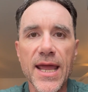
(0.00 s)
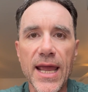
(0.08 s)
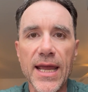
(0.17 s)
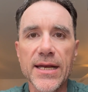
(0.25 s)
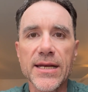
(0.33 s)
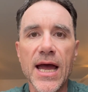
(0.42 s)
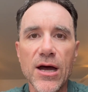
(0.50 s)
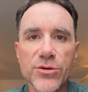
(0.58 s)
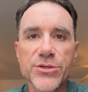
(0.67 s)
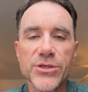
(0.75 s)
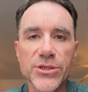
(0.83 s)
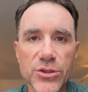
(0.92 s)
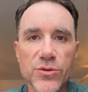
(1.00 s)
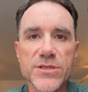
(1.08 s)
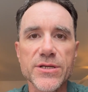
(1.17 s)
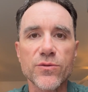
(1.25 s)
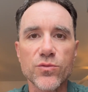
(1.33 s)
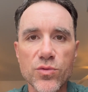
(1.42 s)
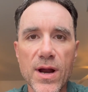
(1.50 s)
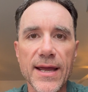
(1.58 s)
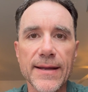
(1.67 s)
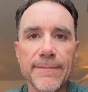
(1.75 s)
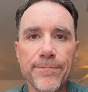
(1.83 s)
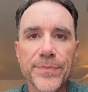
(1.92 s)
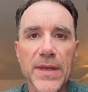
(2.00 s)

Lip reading: and how to use it right.